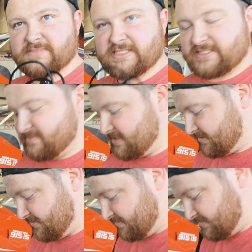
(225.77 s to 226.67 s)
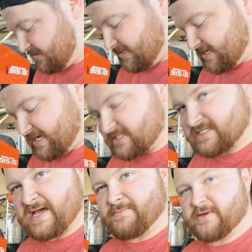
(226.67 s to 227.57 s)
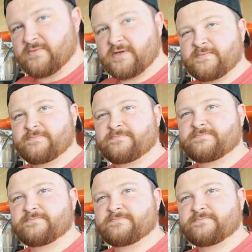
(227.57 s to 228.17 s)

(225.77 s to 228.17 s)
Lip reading: 60 bucks, dude. I had a Snap-on one.